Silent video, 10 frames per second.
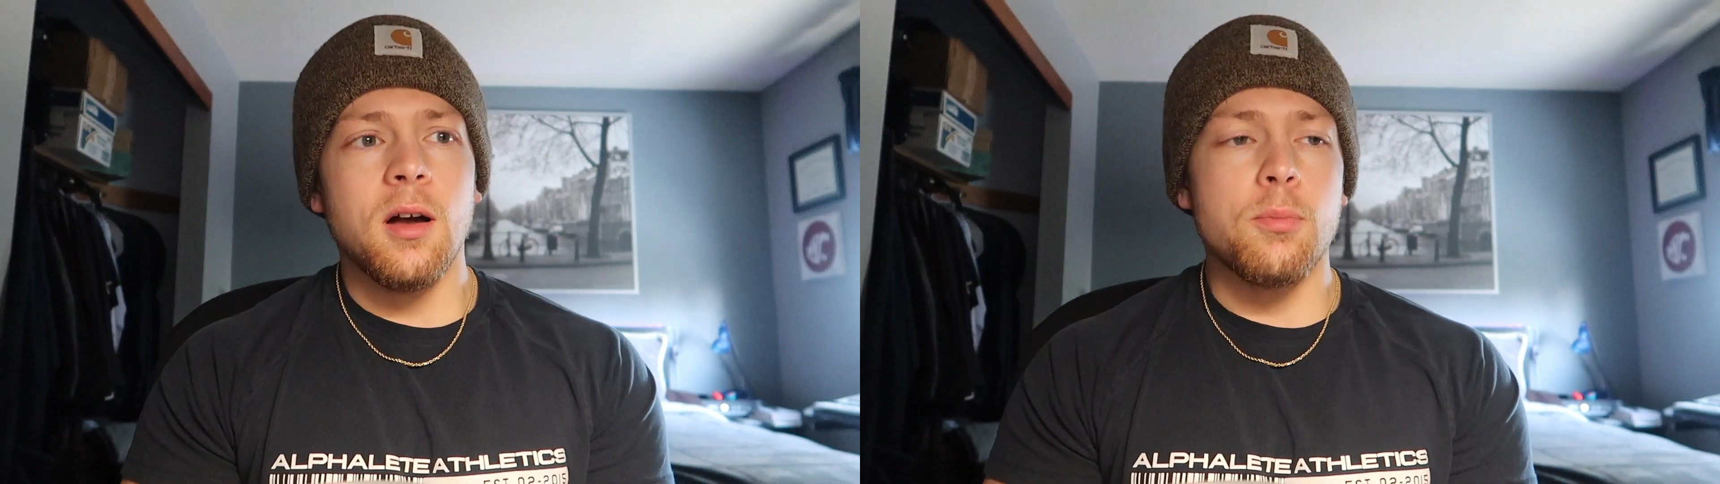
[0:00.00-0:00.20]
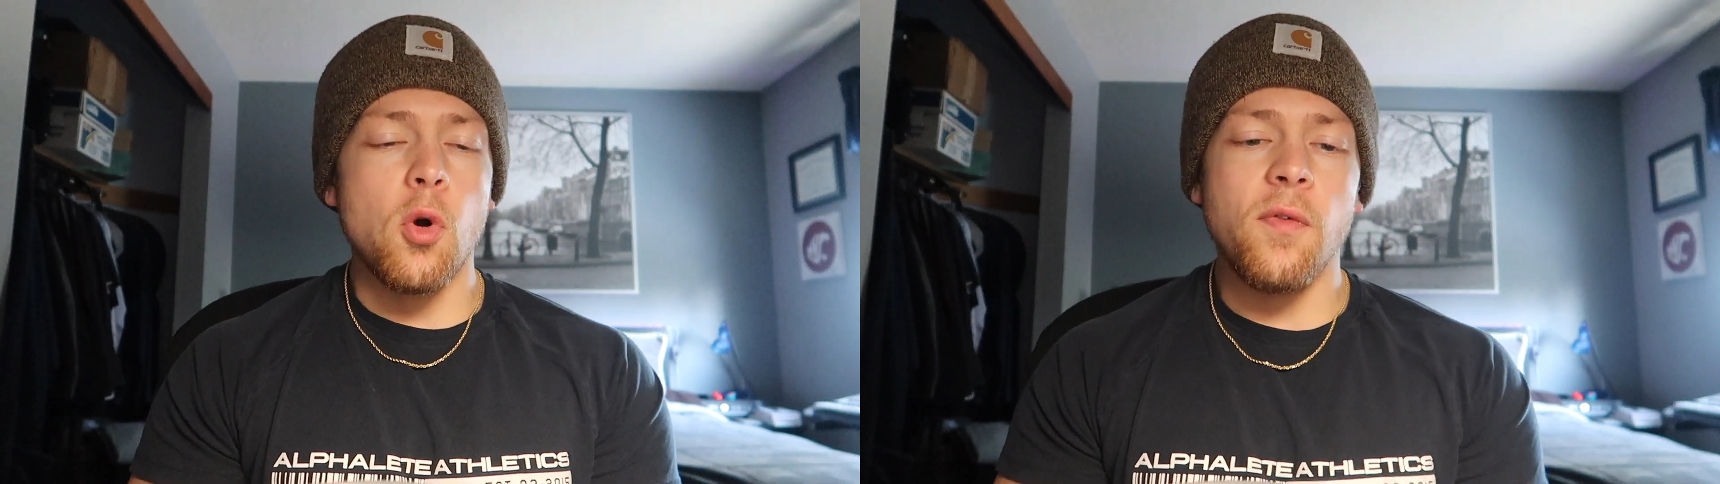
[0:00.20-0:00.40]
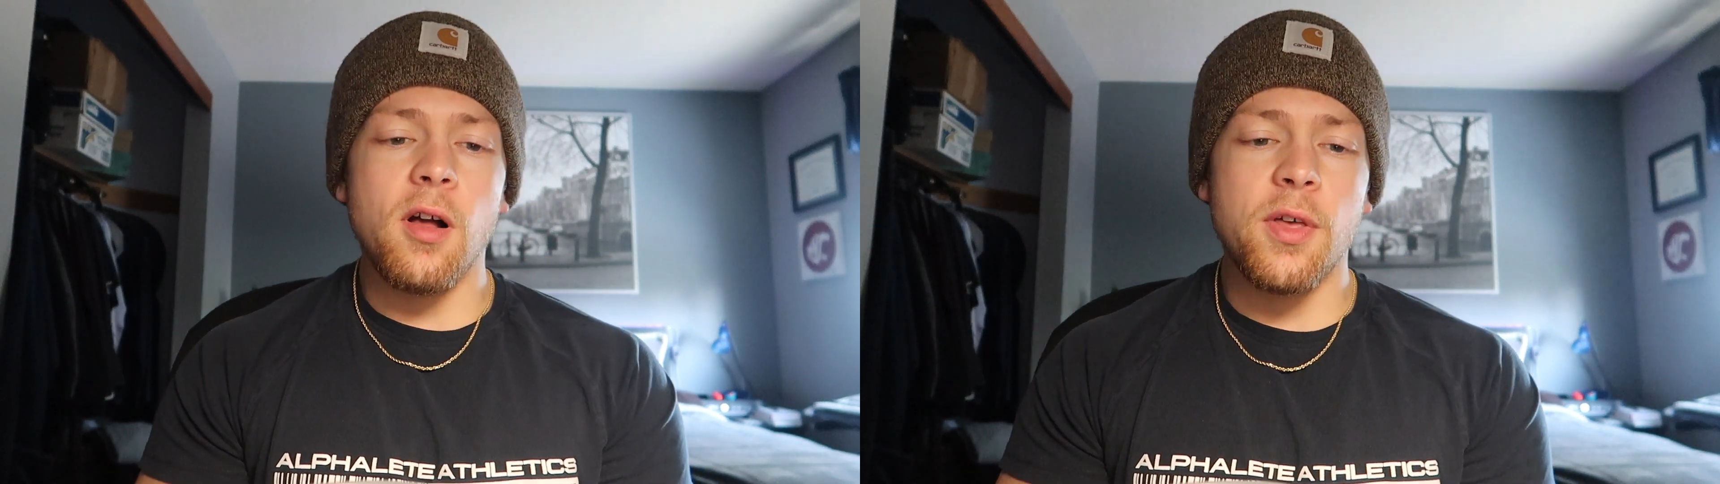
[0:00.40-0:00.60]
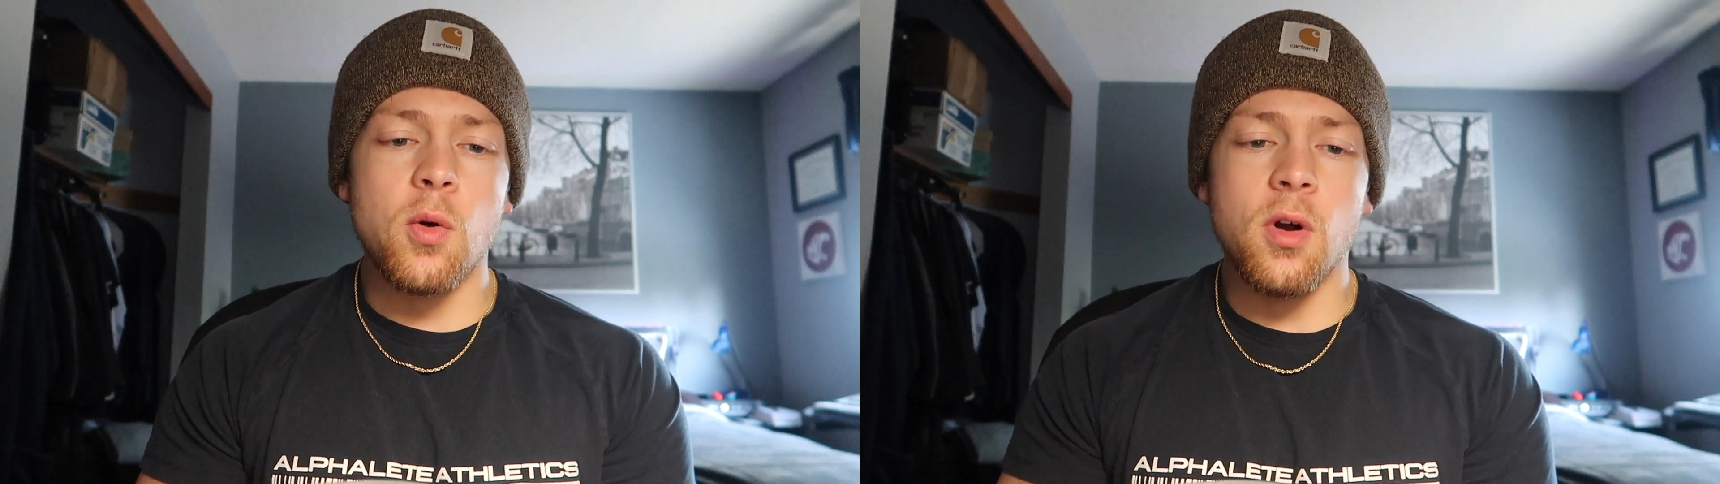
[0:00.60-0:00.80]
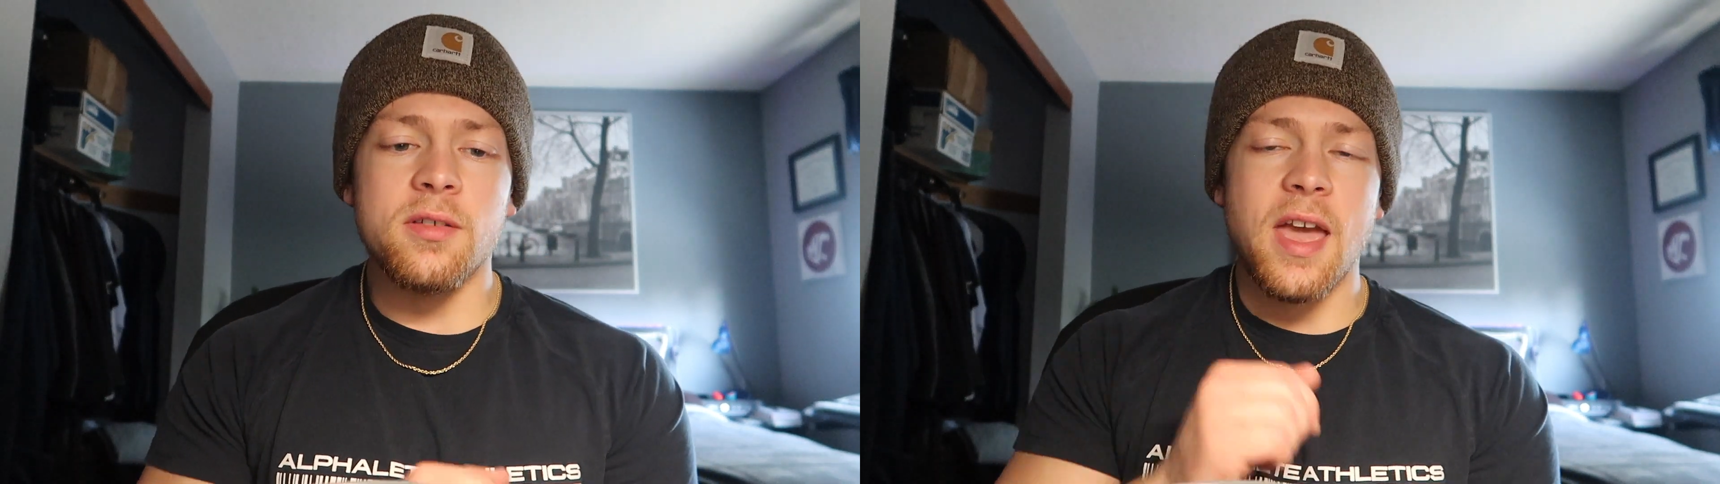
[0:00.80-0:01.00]
profile
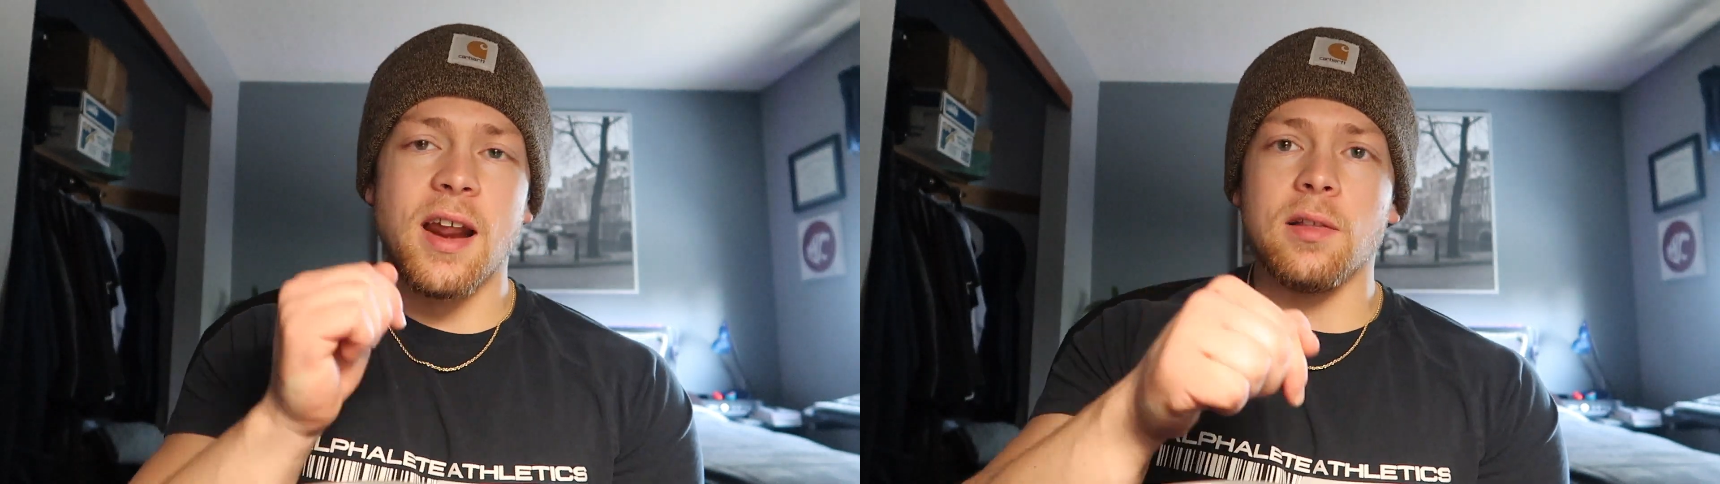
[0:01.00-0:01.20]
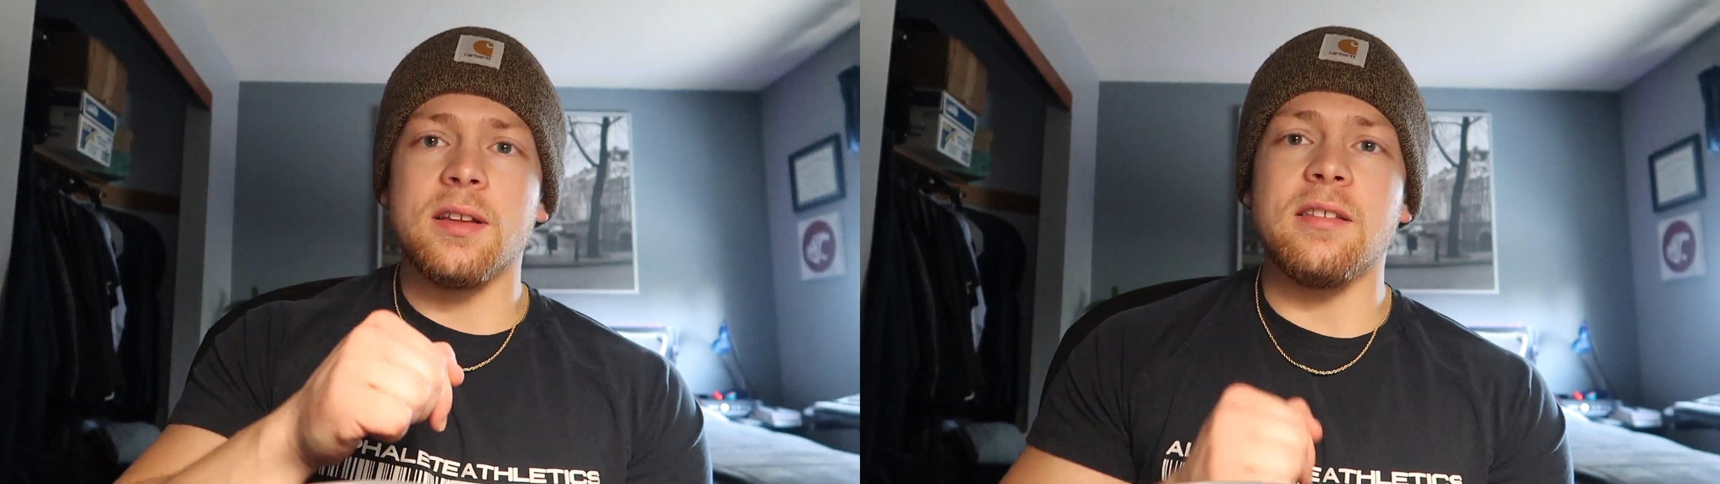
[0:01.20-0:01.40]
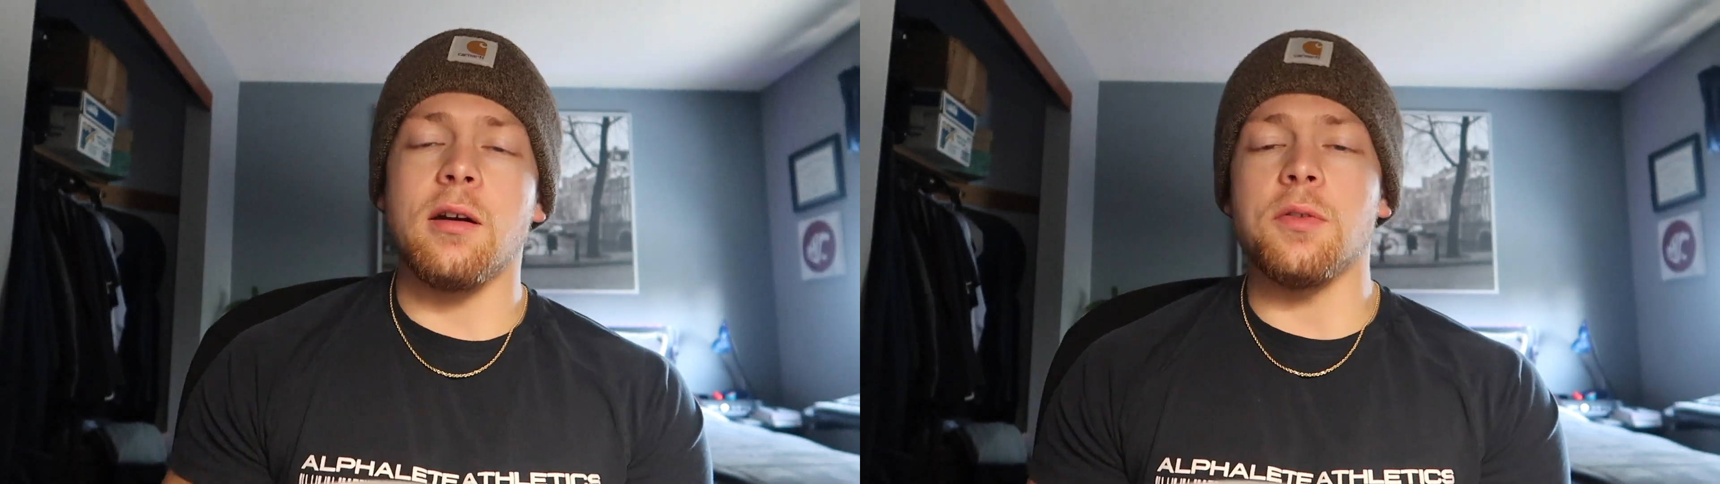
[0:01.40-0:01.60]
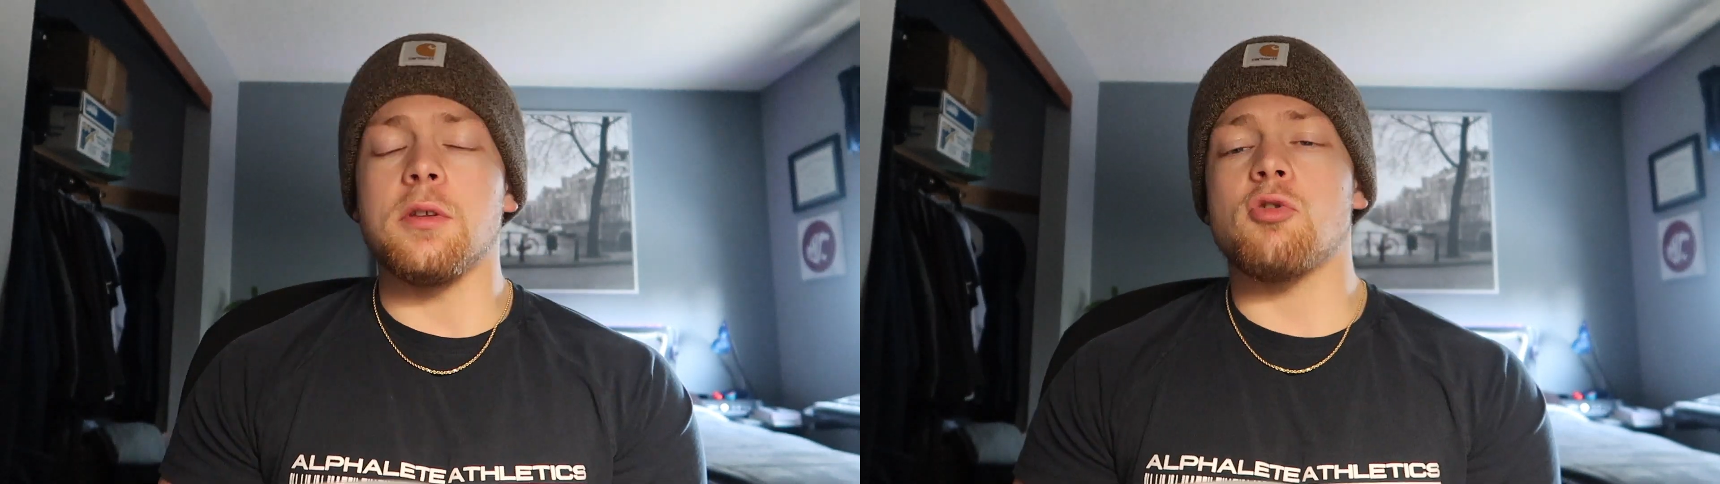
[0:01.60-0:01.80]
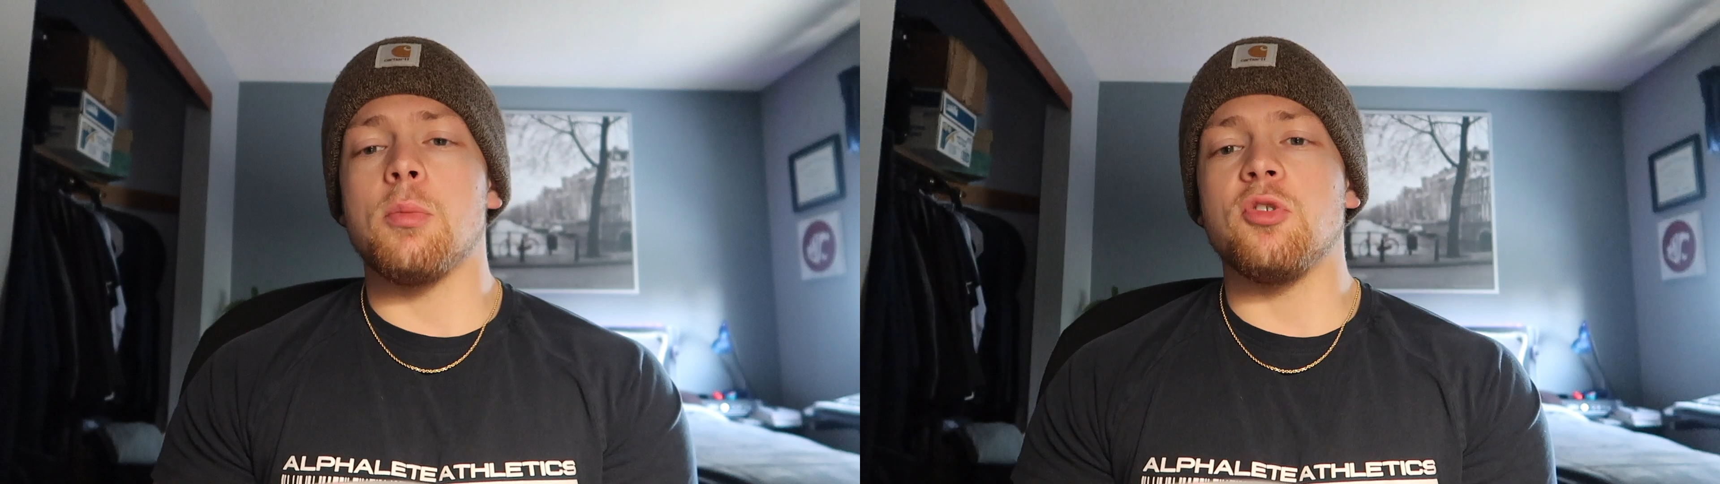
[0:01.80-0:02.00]
thing was, and I linked it down in the
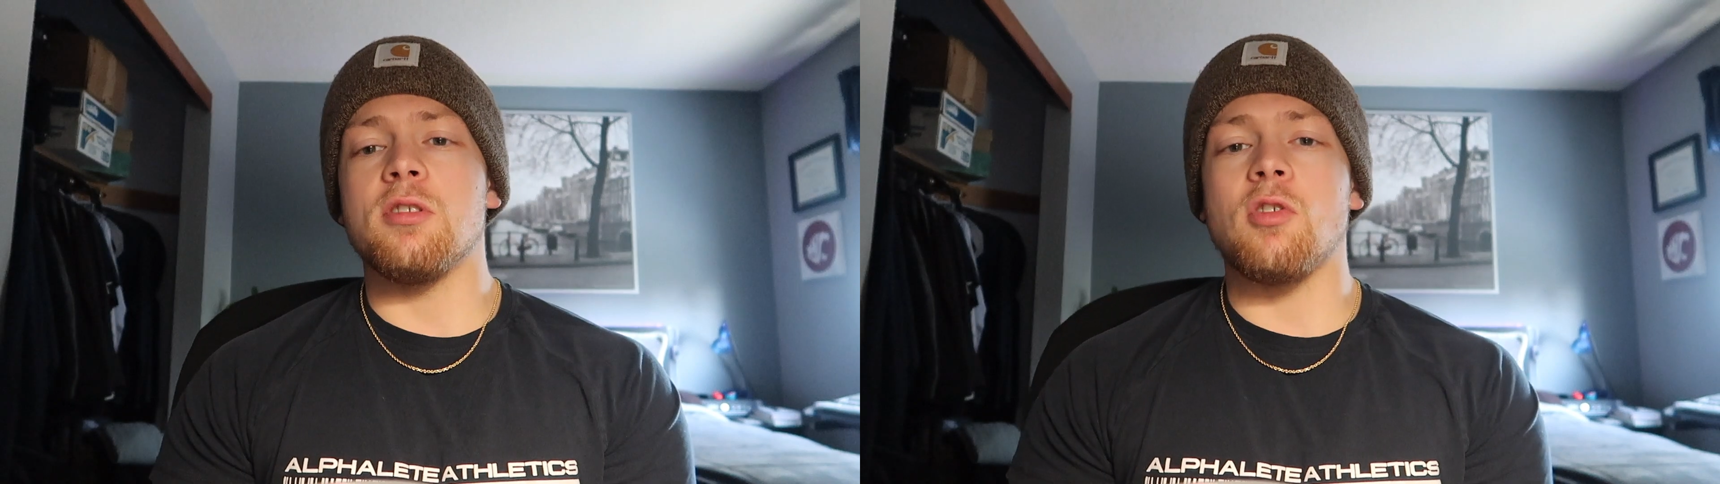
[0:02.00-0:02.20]
description.